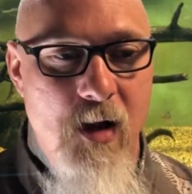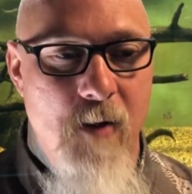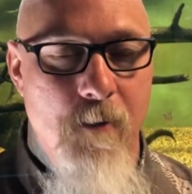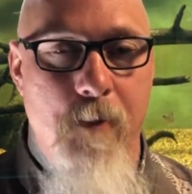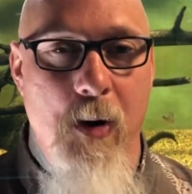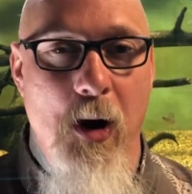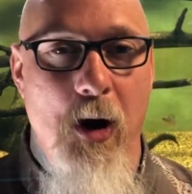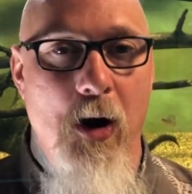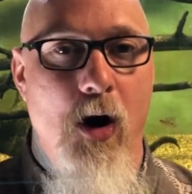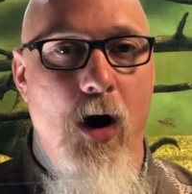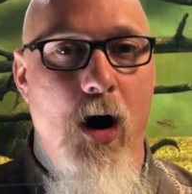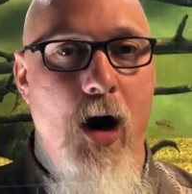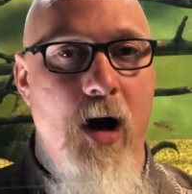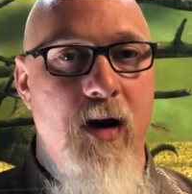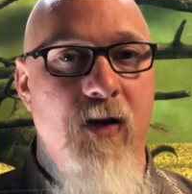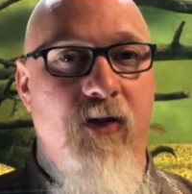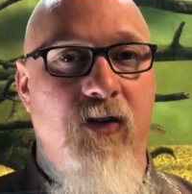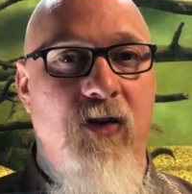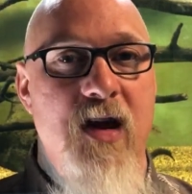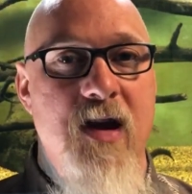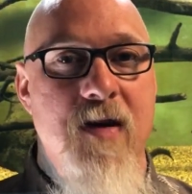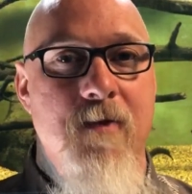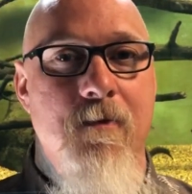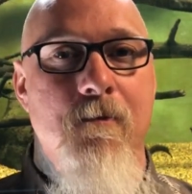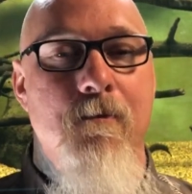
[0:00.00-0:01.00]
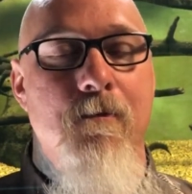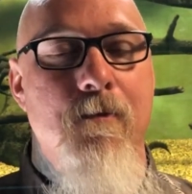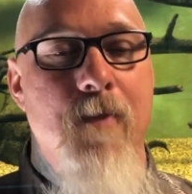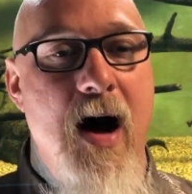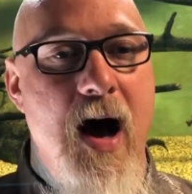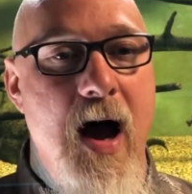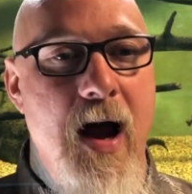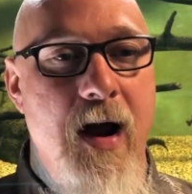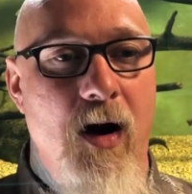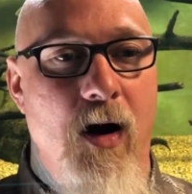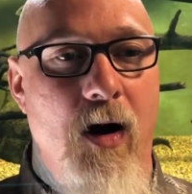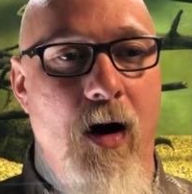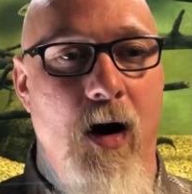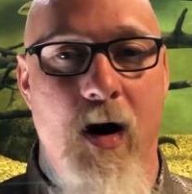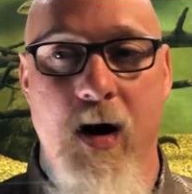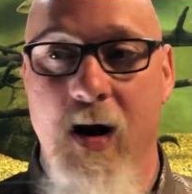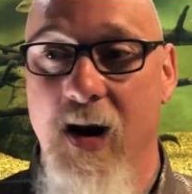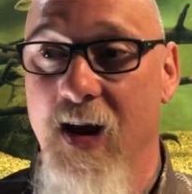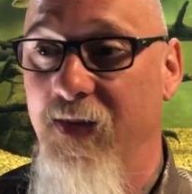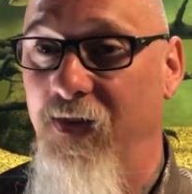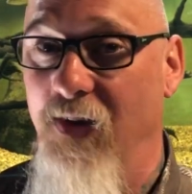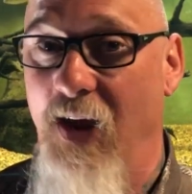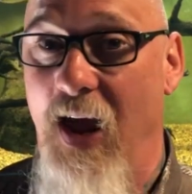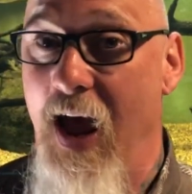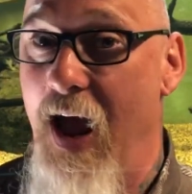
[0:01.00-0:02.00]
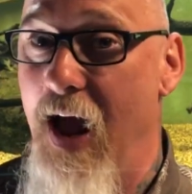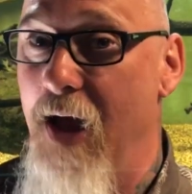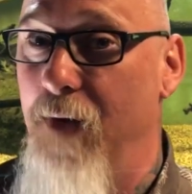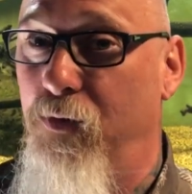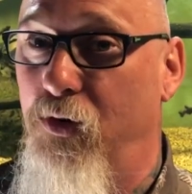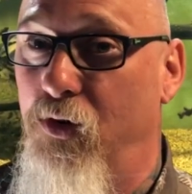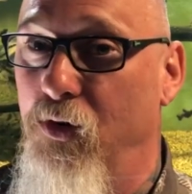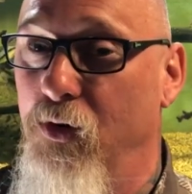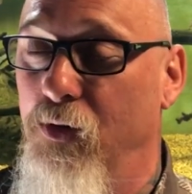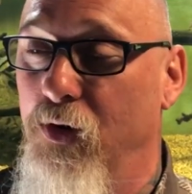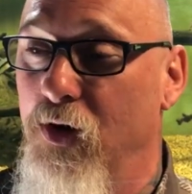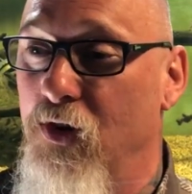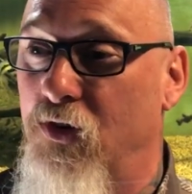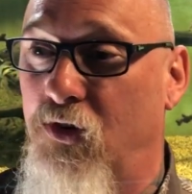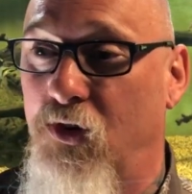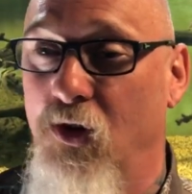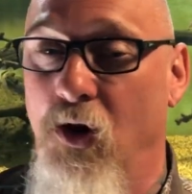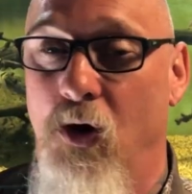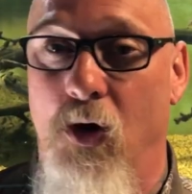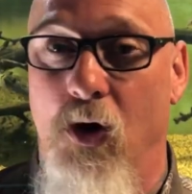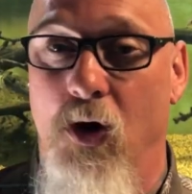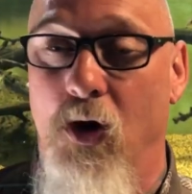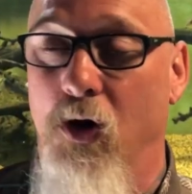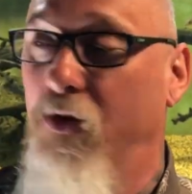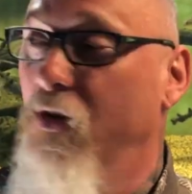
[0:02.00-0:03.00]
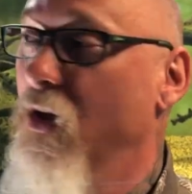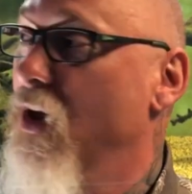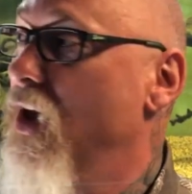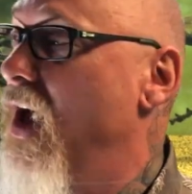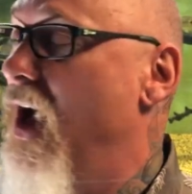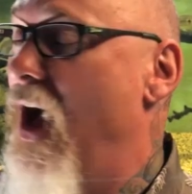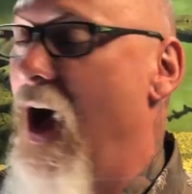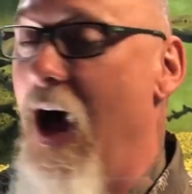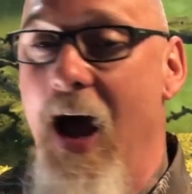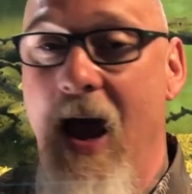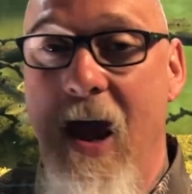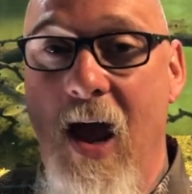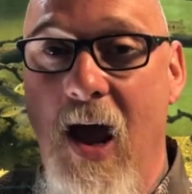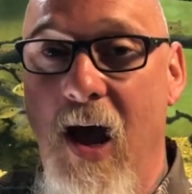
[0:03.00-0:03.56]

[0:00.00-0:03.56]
But honestly, my heart is absolutely sold. I